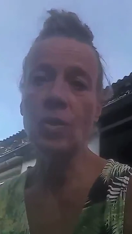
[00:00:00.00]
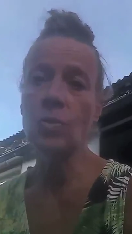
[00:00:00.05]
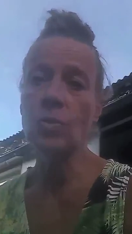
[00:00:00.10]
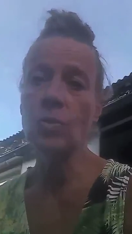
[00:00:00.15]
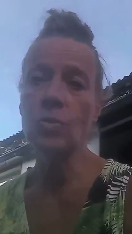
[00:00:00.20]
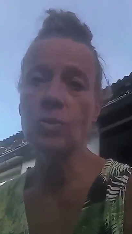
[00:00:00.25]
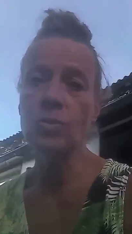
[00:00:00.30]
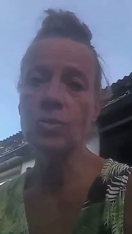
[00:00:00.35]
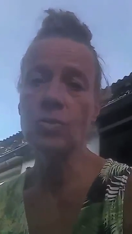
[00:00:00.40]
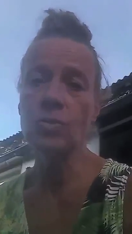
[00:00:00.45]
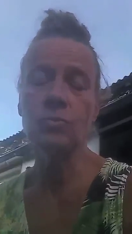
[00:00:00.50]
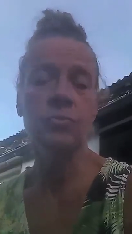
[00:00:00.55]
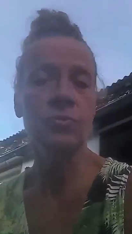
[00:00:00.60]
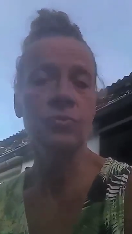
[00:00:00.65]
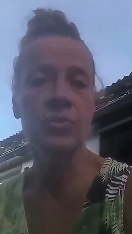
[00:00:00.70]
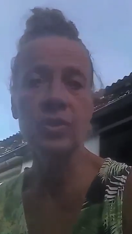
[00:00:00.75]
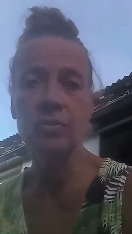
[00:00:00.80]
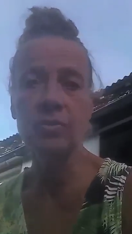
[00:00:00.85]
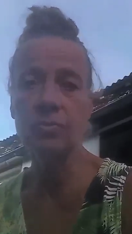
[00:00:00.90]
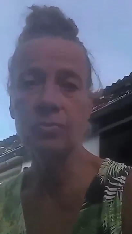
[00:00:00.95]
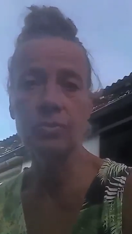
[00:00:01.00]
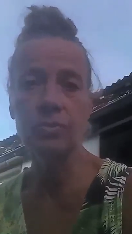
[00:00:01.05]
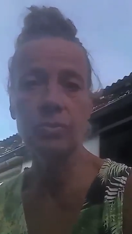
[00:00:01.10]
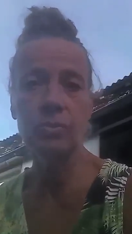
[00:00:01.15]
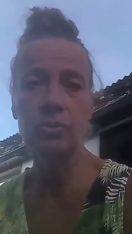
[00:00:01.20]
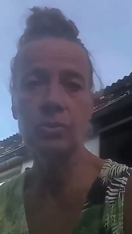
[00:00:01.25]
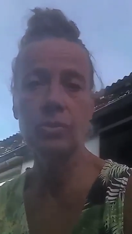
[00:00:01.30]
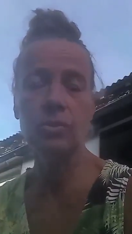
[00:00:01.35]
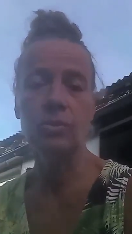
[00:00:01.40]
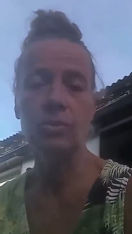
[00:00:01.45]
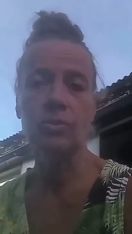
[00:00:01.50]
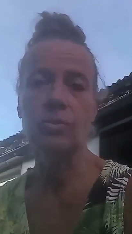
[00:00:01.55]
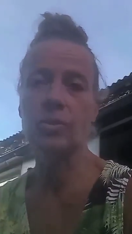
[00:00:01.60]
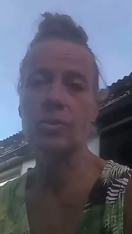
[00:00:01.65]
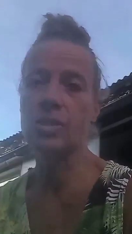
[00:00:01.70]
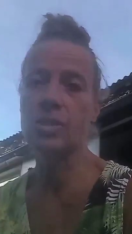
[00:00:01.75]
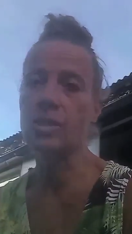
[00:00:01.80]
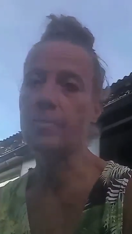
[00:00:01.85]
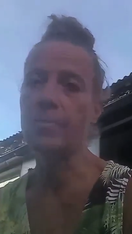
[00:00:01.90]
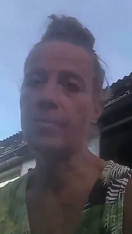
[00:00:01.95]
also fearful or
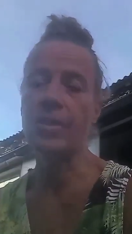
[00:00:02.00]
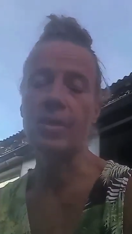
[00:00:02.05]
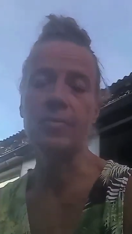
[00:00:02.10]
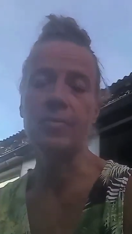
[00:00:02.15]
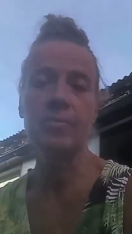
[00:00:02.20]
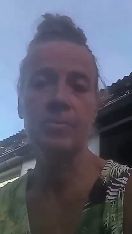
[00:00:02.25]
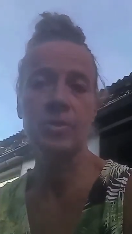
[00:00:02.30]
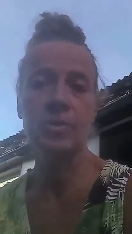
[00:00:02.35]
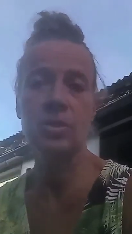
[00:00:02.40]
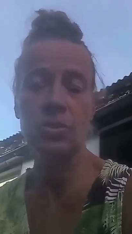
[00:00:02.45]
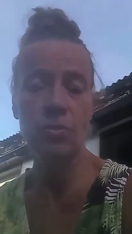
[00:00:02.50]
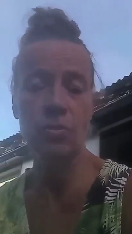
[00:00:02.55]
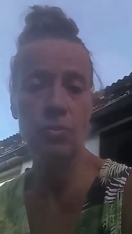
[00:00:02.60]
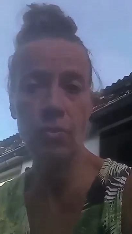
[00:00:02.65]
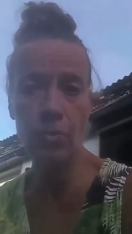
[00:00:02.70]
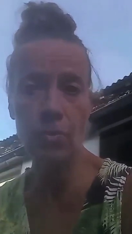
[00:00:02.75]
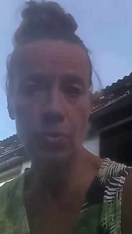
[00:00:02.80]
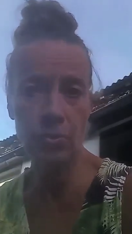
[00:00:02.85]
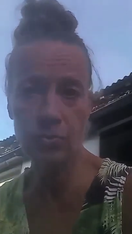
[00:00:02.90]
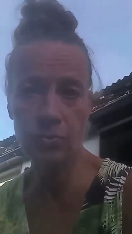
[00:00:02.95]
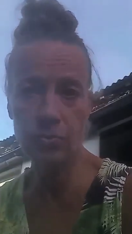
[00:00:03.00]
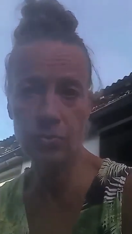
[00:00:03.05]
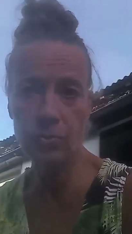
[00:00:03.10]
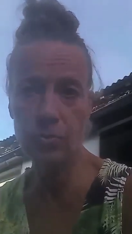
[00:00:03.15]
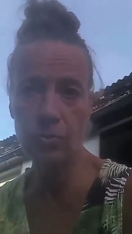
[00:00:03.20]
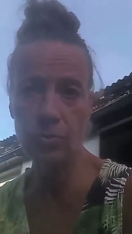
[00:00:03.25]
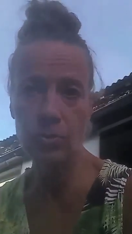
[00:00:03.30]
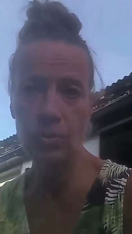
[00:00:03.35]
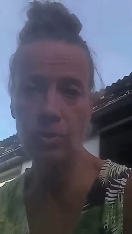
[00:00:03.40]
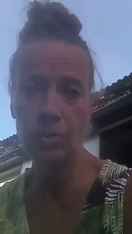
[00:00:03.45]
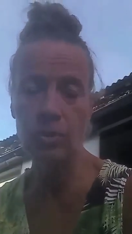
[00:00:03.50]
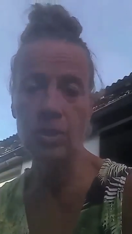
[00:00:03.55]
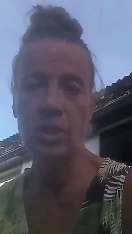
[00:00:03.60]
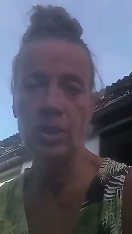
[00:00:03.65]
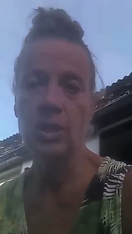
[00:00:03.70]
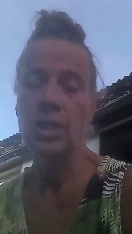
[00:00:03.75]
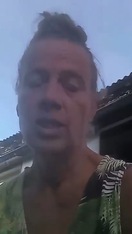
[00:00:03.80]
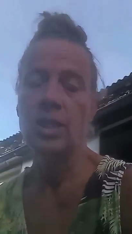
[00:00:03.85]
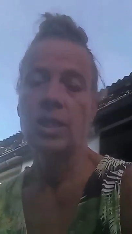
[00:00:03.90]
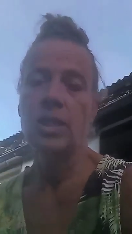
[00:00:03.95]
sometimes thoughtful
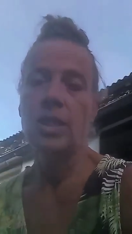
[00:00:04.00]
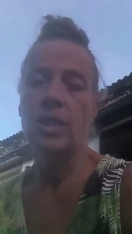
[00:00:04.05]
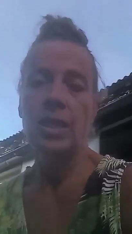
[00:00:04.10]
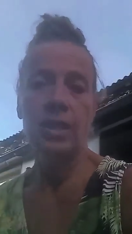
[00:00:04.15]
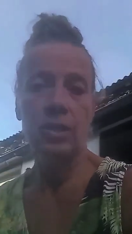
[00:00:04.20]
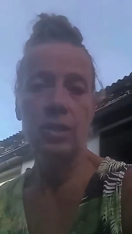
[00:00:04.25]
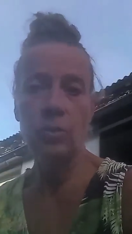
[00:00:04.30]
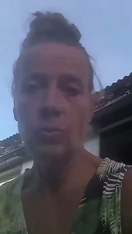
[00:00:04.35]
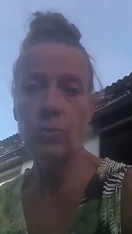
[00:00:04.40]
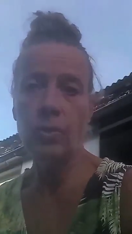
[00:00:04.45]
and